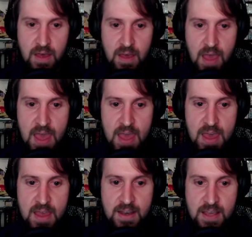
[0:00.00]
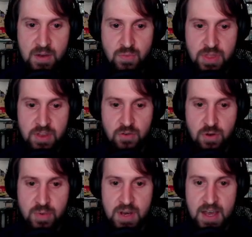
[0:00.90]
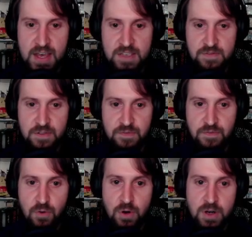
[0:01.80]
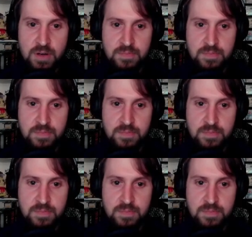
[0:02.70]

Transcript: And hit him with the Gourmandize for 4.